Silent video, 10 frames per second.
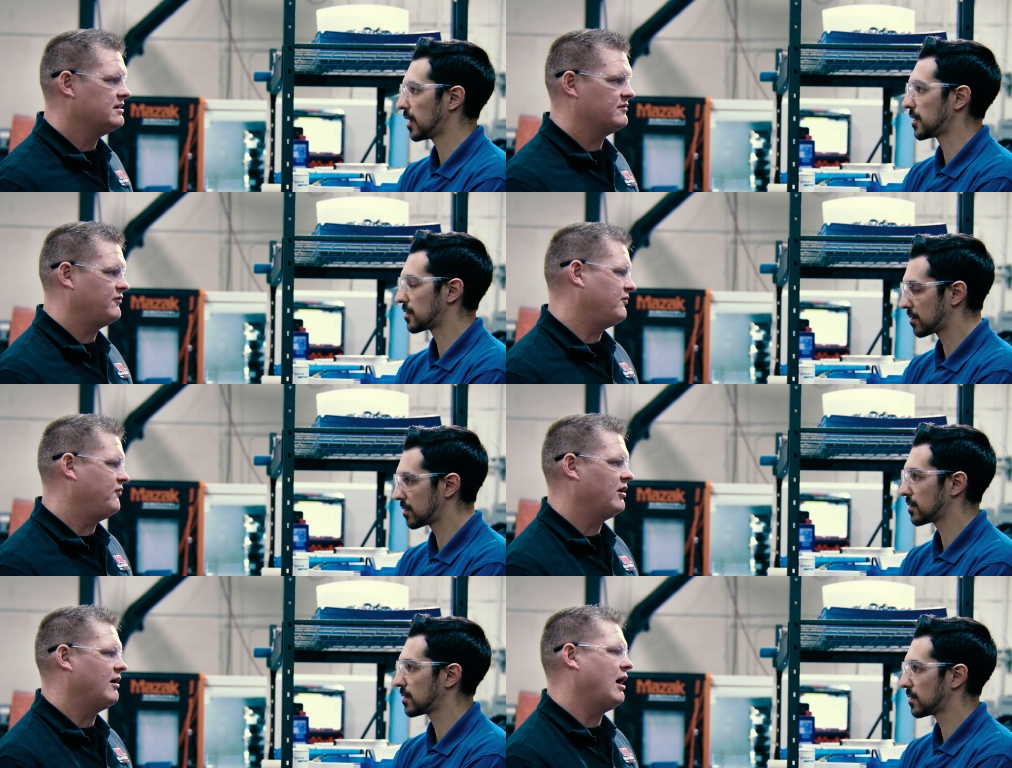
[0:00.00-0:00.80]
Speaker 1: to
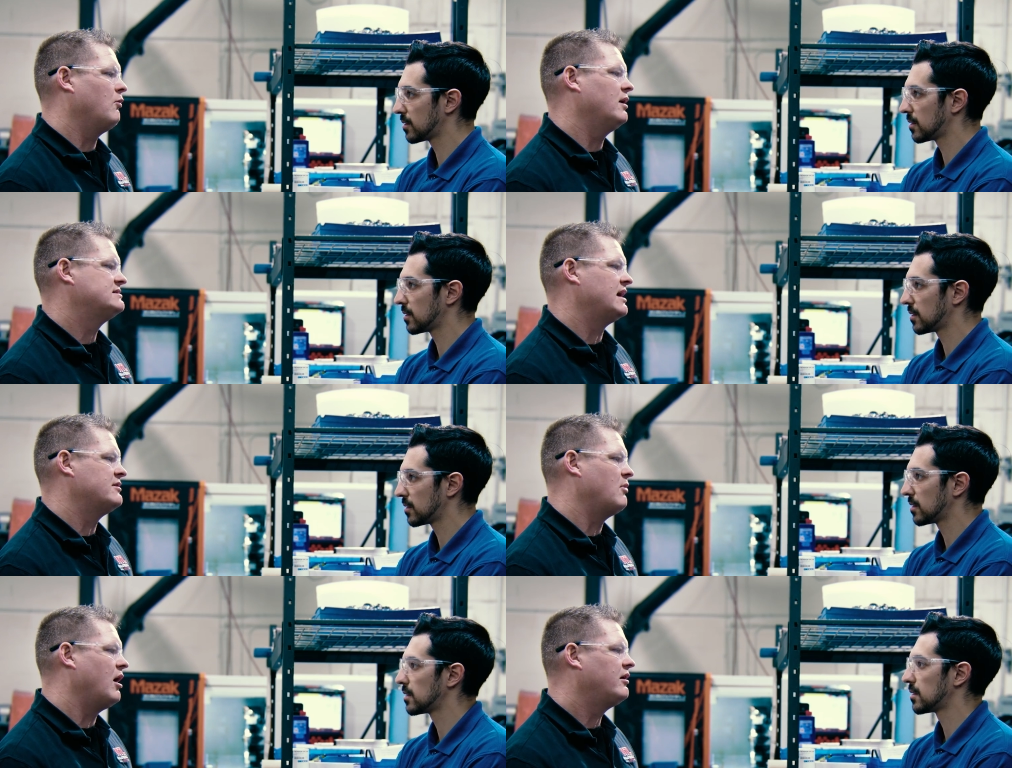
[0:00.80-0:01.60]
figure out what's
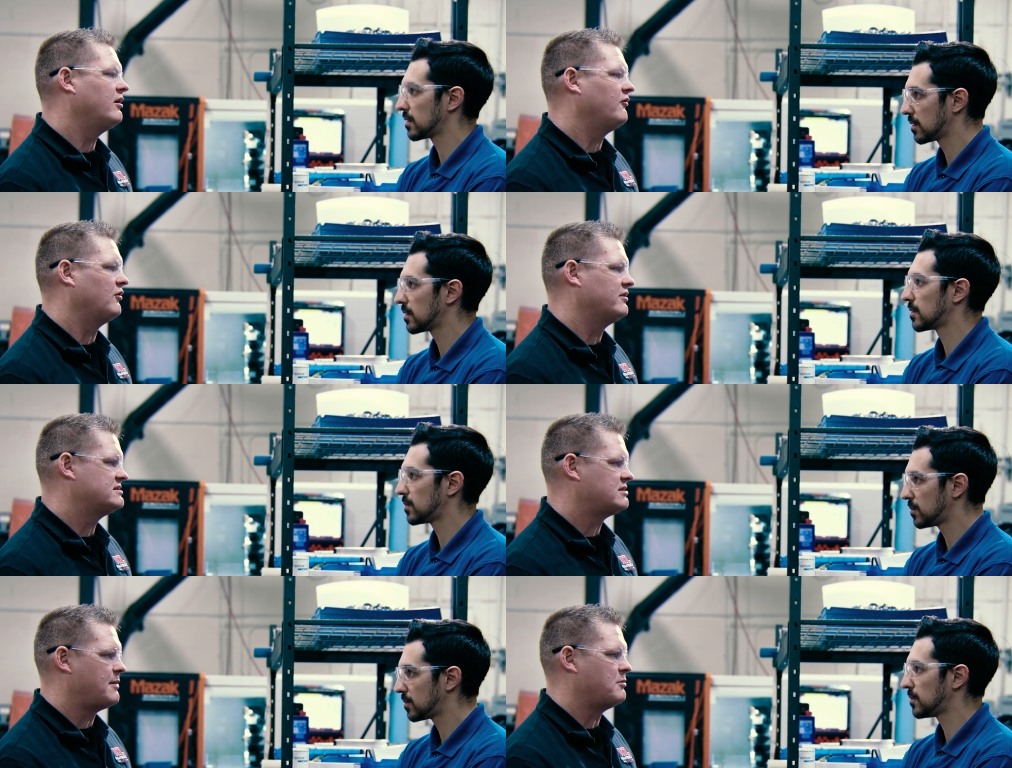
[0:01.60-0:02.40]
on the market for
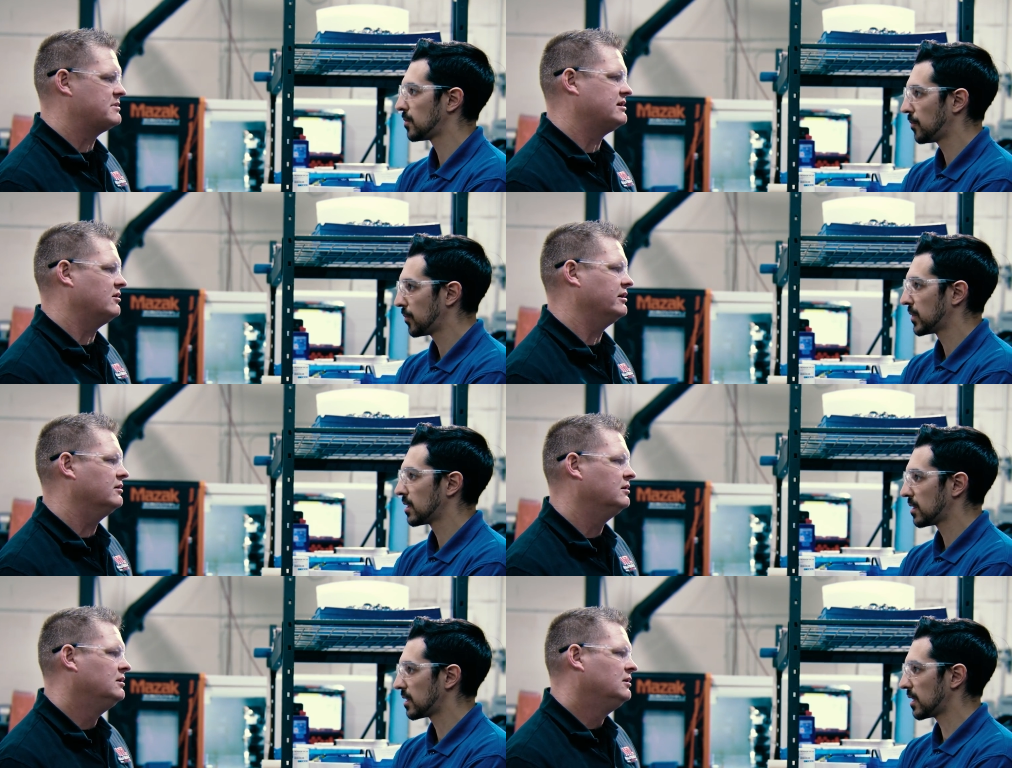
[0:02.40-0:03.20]
this type of
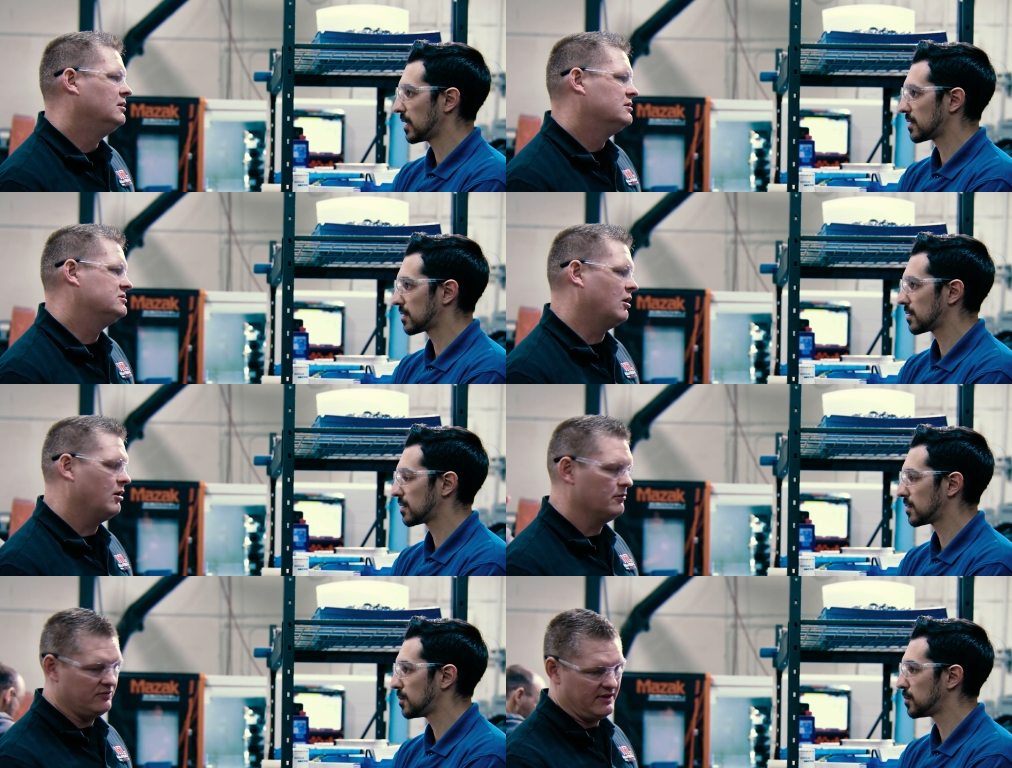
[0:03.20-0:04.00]
material. Nice.
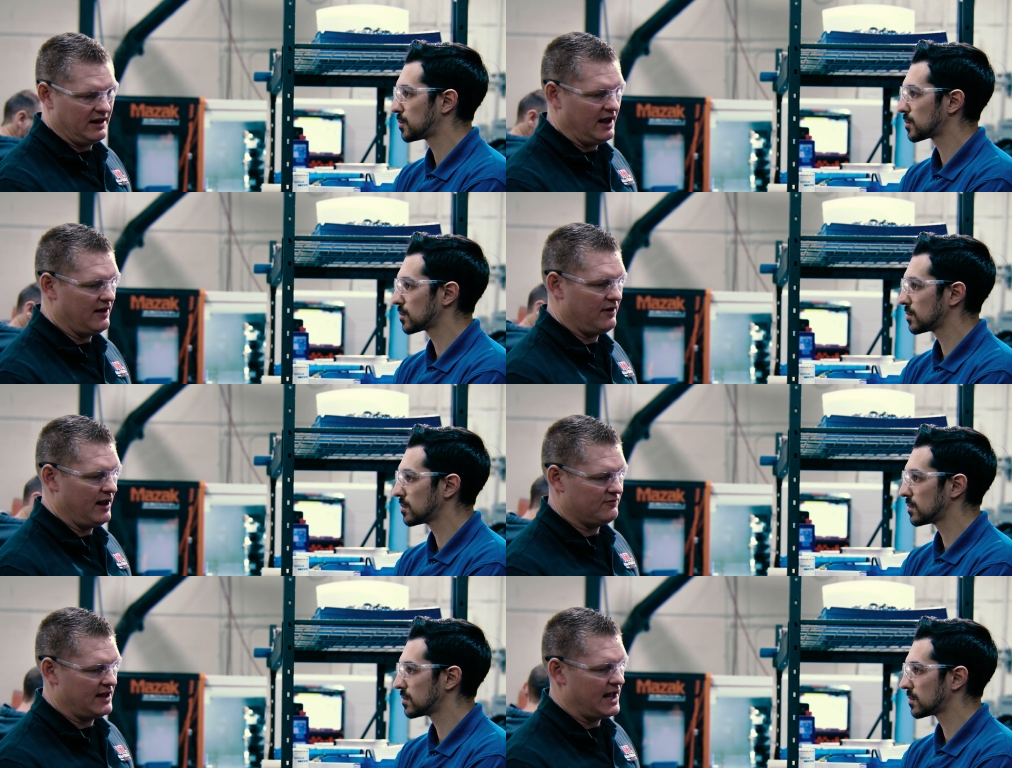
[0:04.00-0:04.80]
So at,
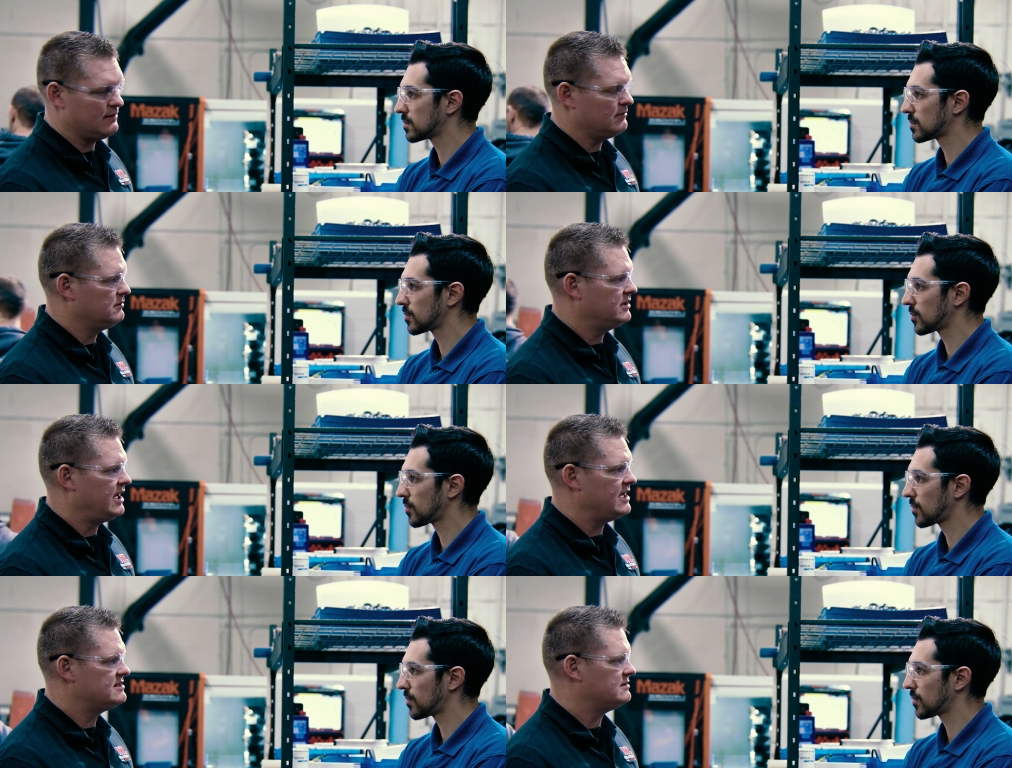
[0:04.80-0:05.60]
at that
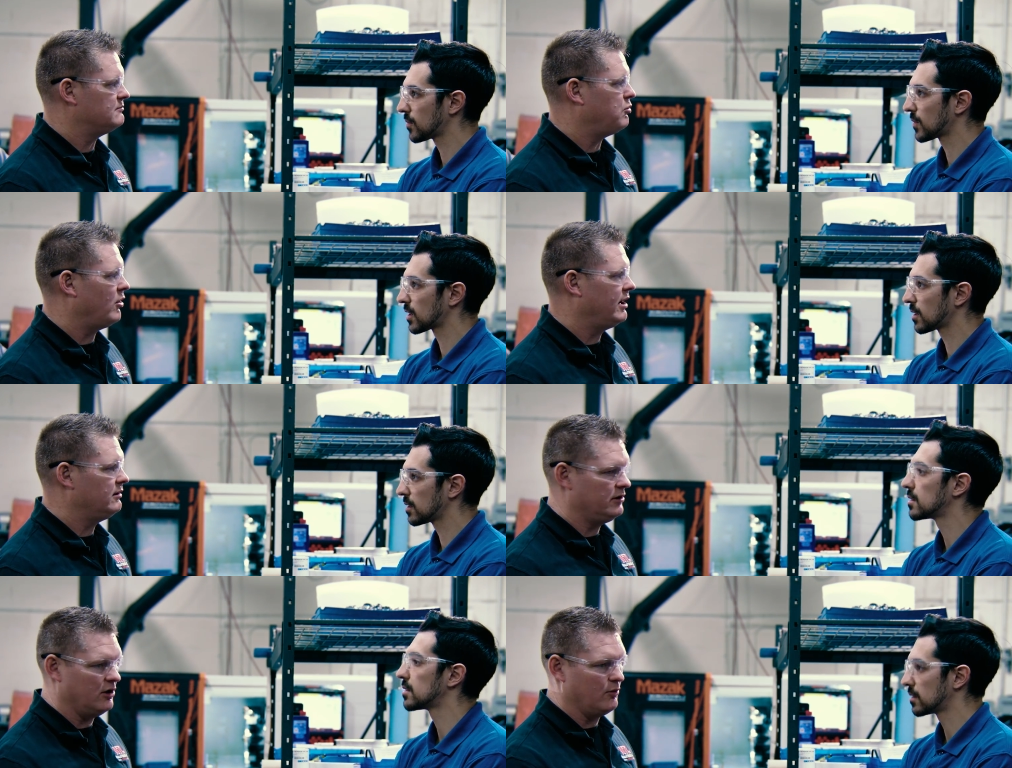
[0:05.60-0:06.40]
case in
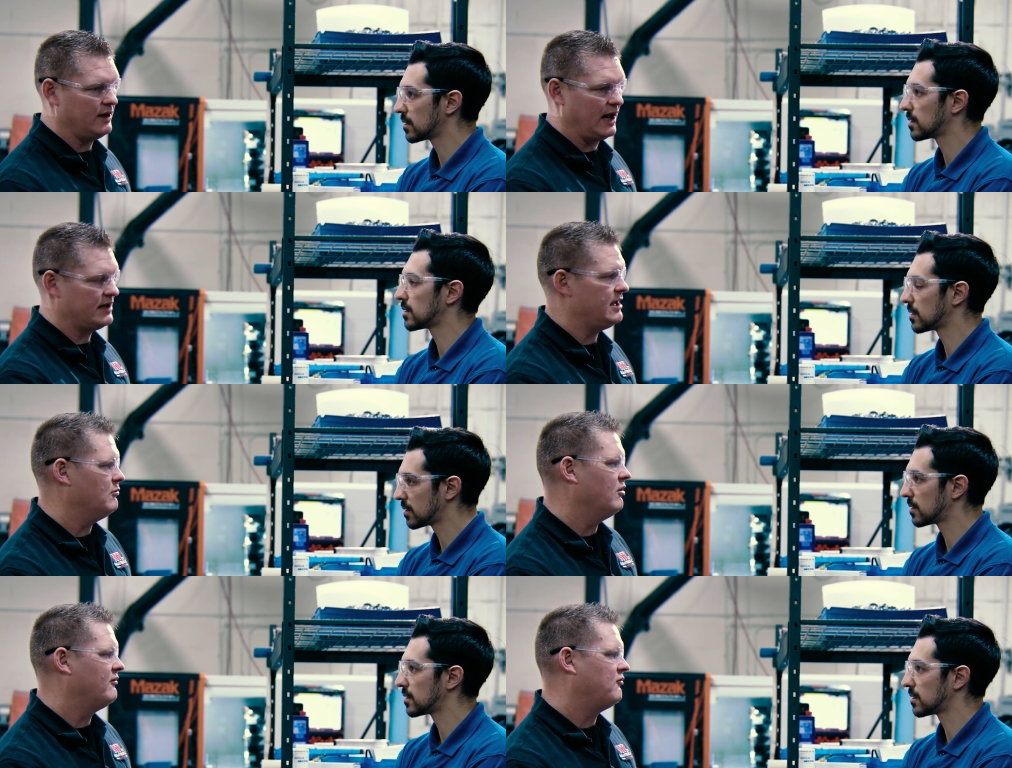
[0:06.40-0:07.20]
point, you know, we gotta
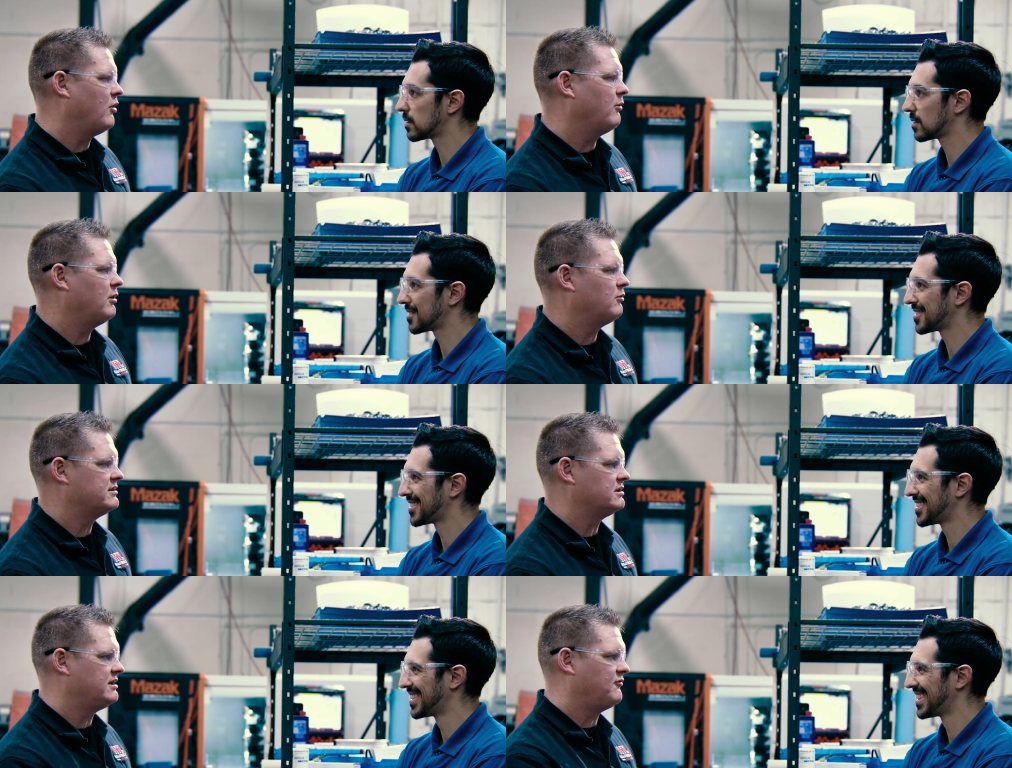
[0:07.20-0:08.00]
keep moving forward
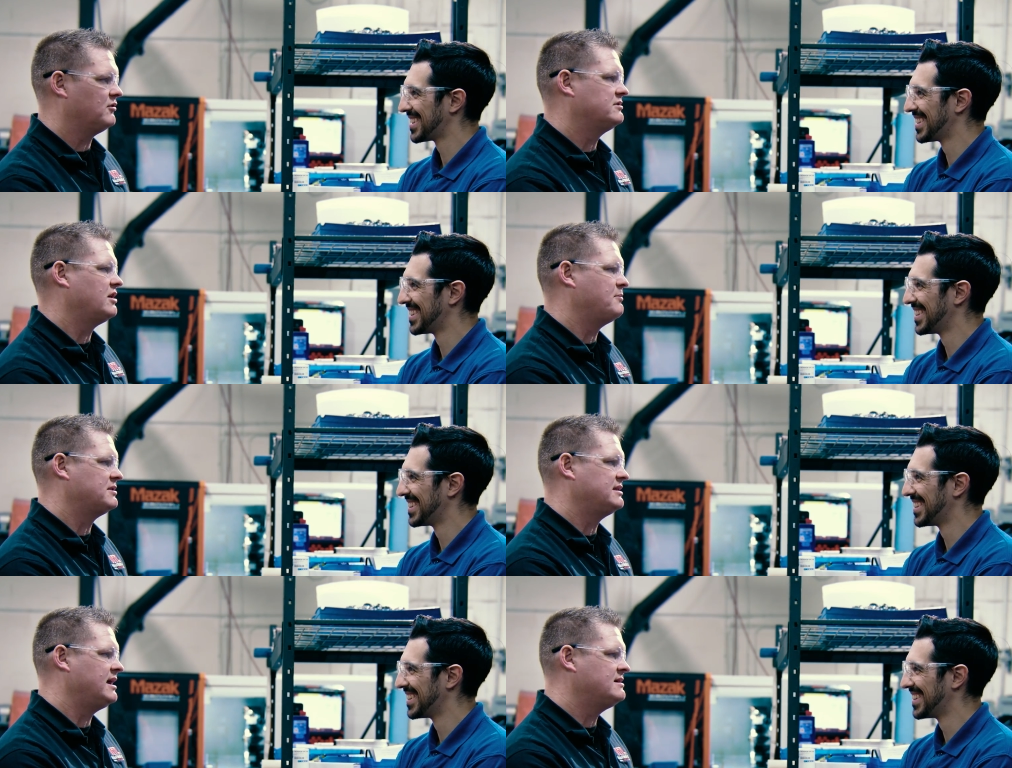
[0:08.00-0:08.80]
with the different
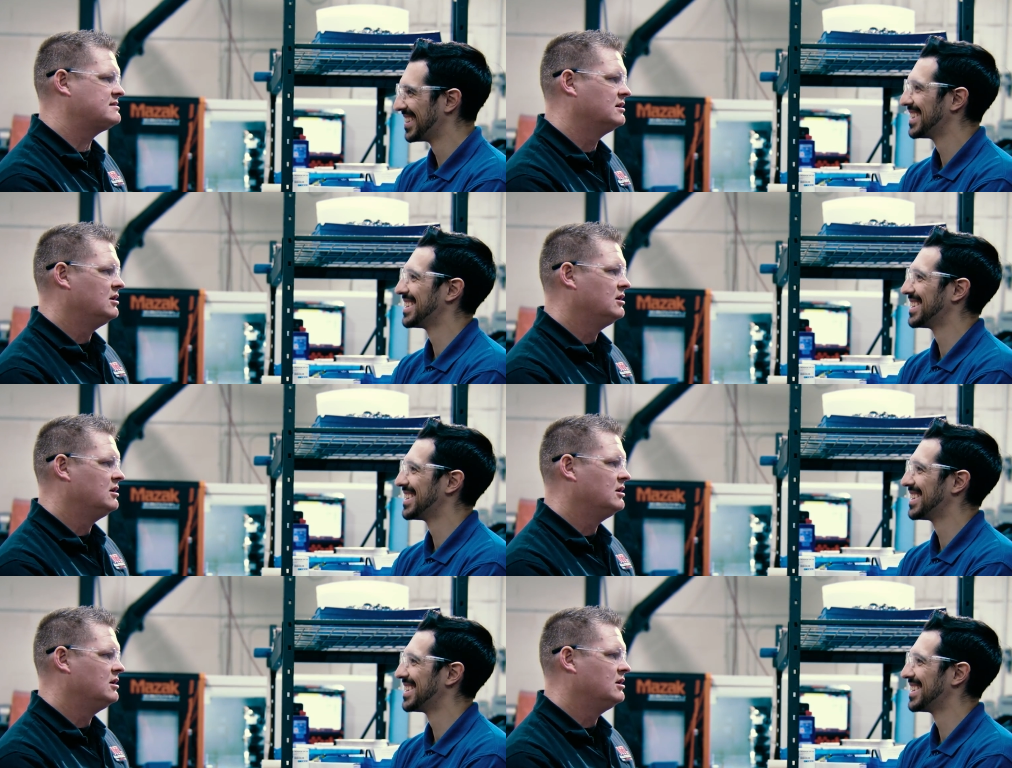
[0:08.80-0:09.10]
type of things,